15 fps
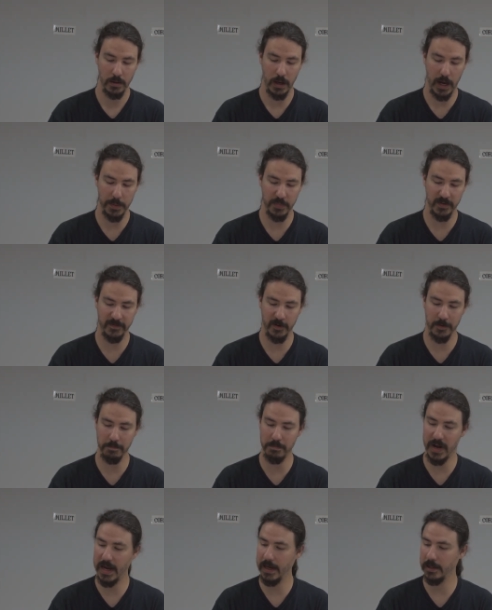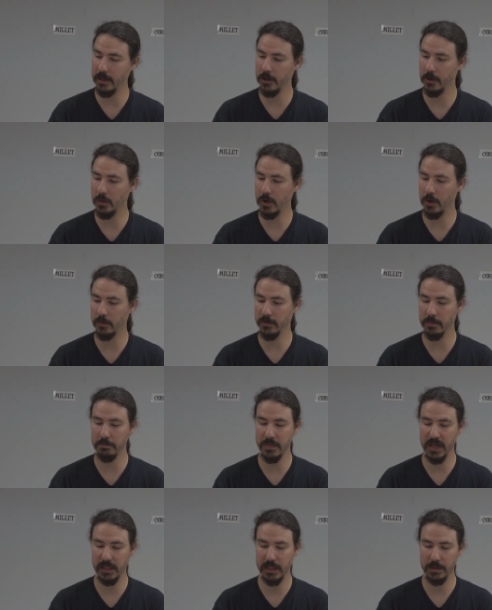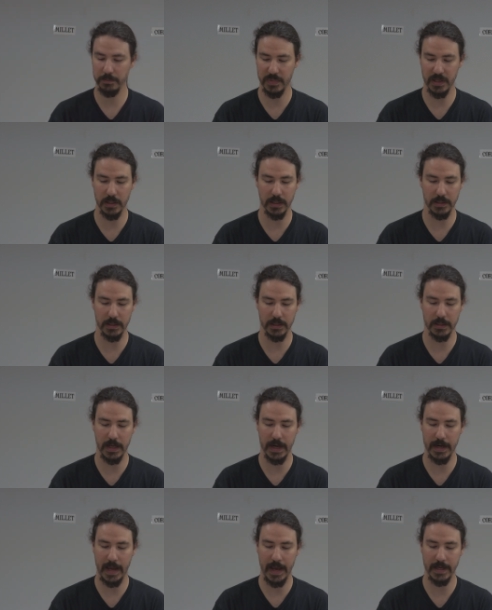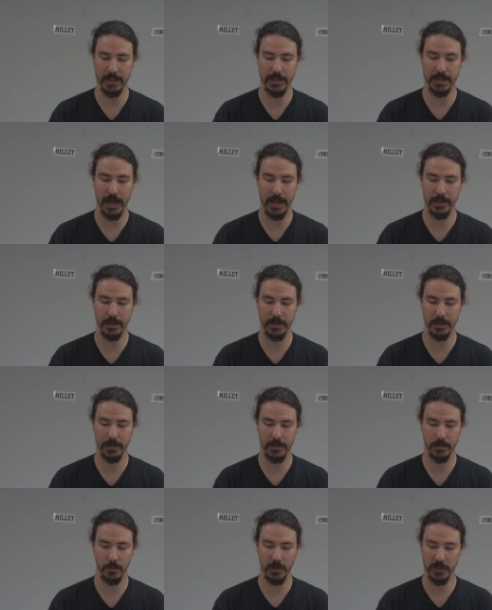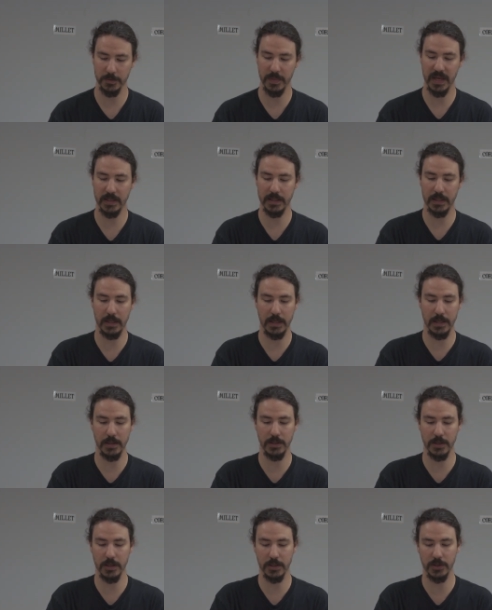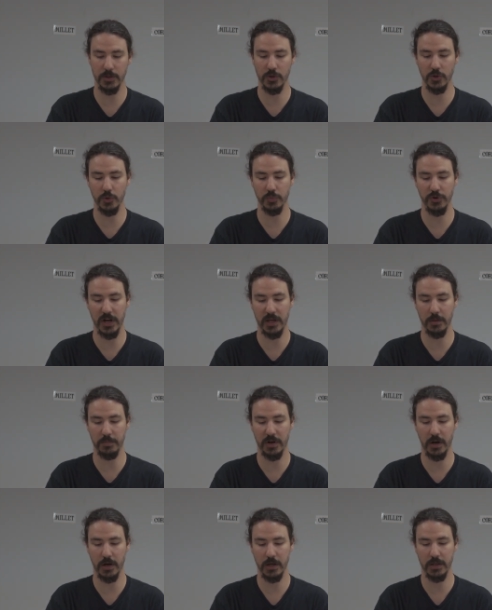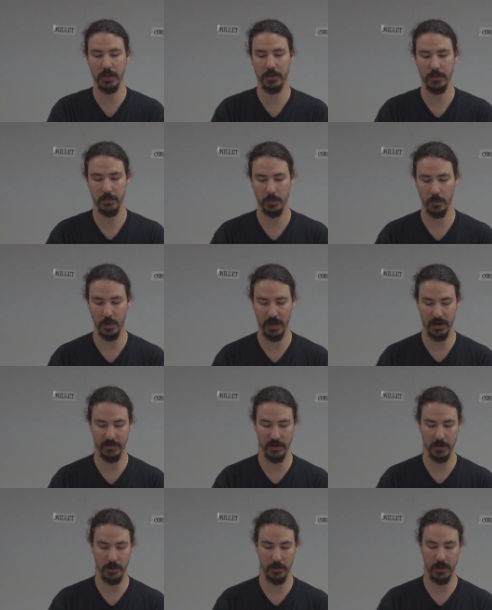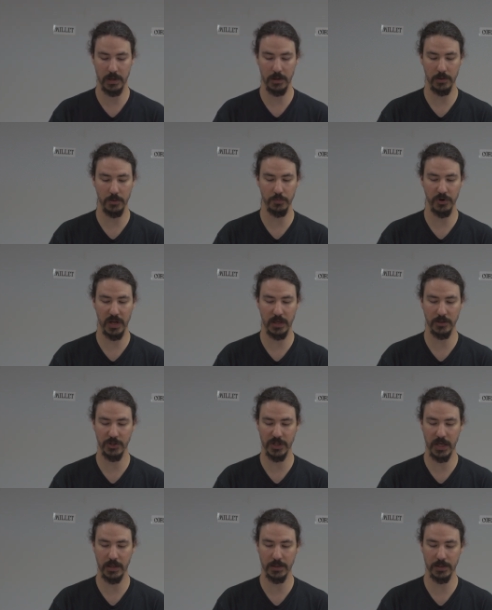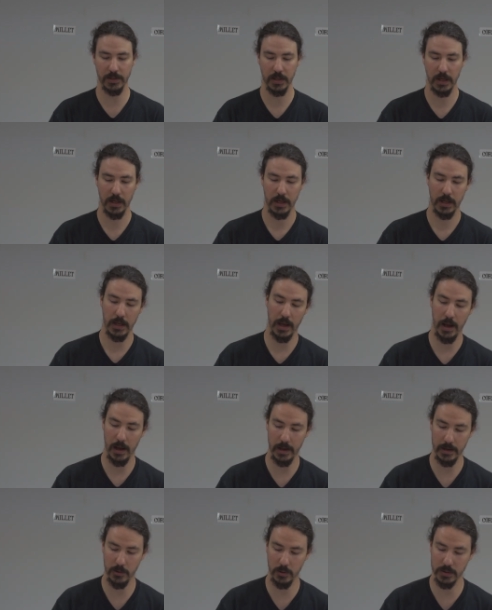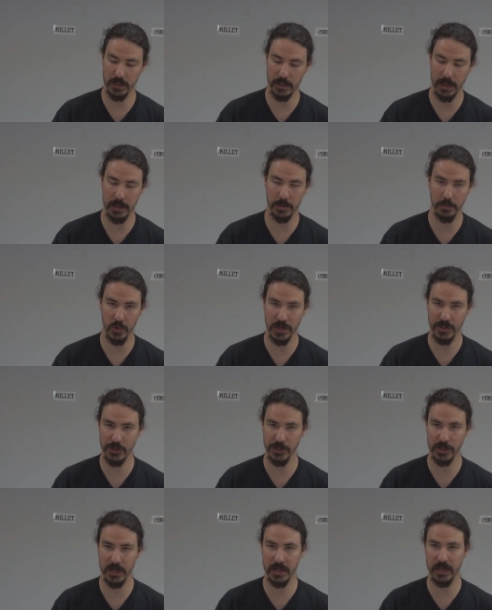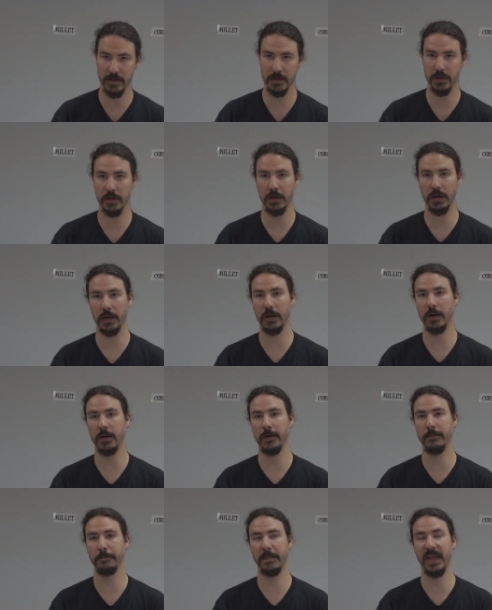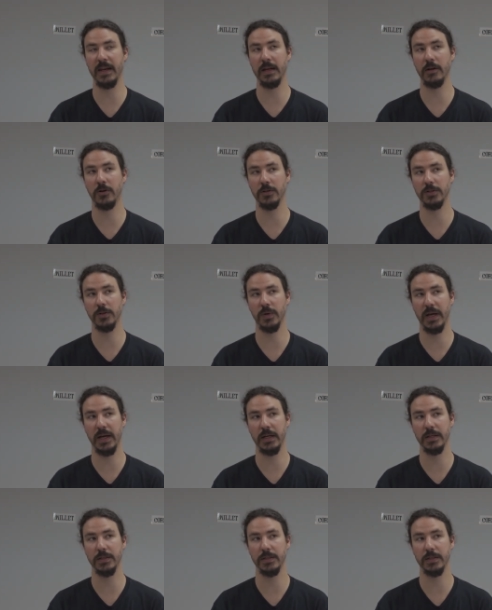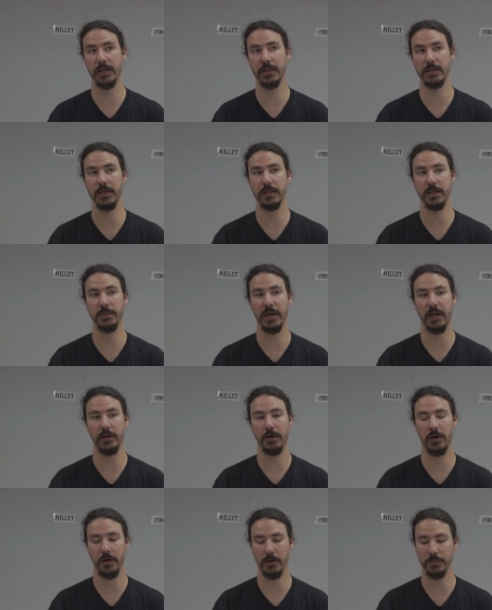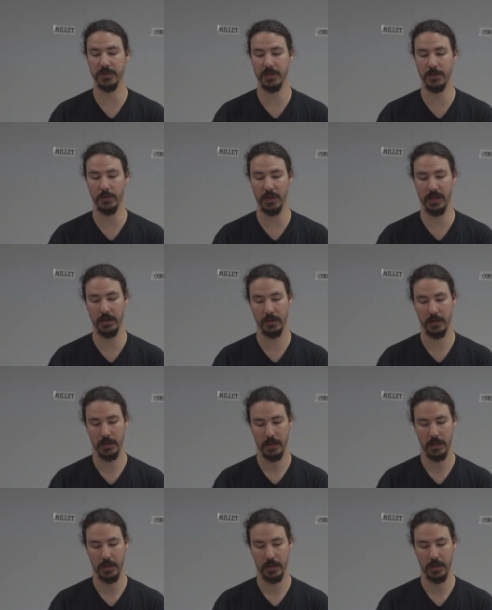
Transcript: I prefer Milo over millet because it's not as dense, which makes it easier to break apart whenever you need to do break and shakes. Uh, it holds a lot of moisture in it, um, and it also has a decent amount of carbs to it.